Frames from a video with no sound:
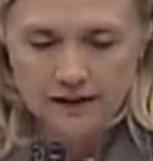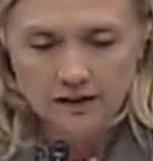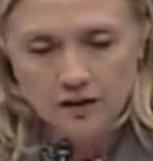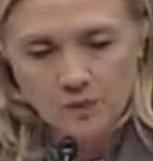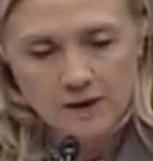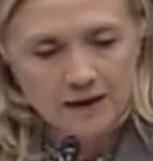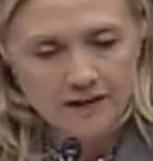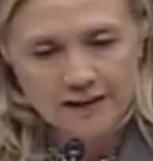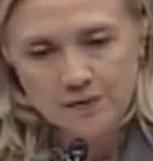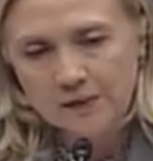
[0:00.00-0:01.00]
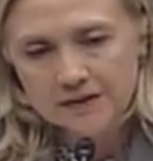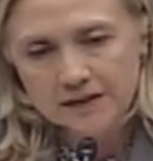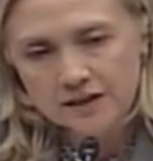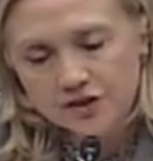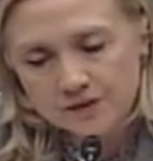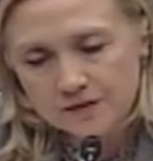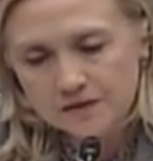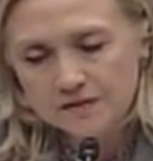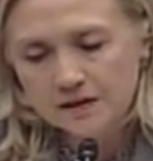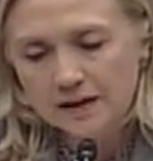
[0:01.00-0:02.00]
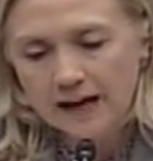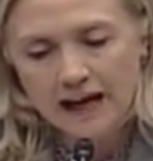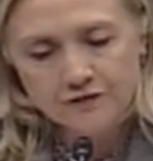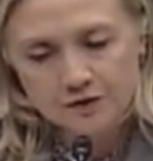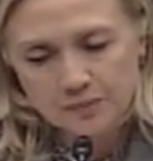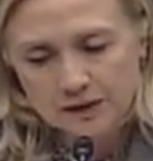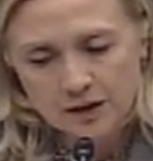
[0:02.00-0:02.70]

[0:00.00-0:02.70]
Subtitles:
clear what our expectations have to be